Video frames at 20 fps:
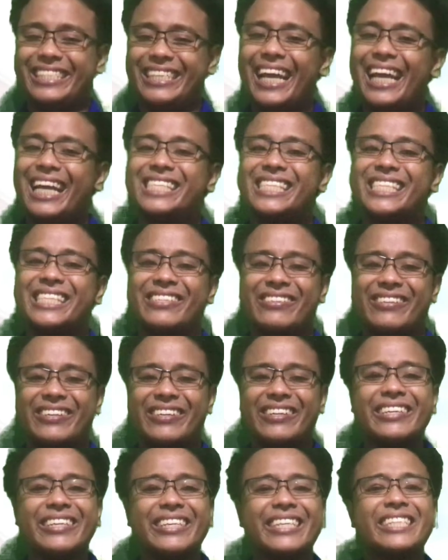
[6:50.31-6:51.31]
Yes, you
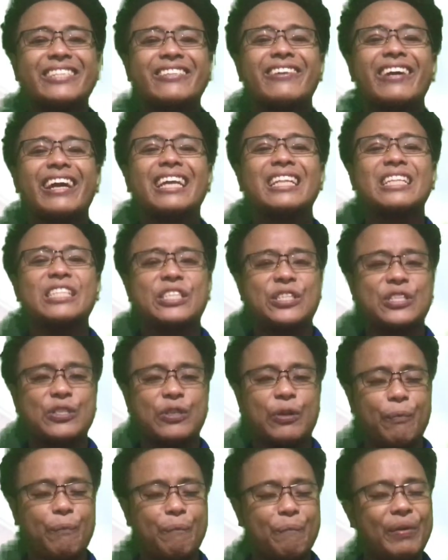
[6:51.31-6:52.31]
heard it right,
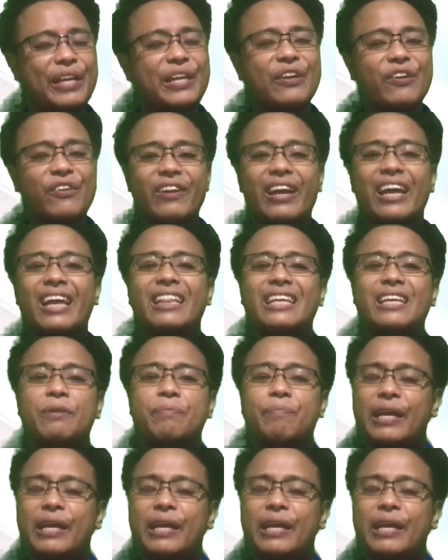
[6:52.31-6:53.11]
so be ready,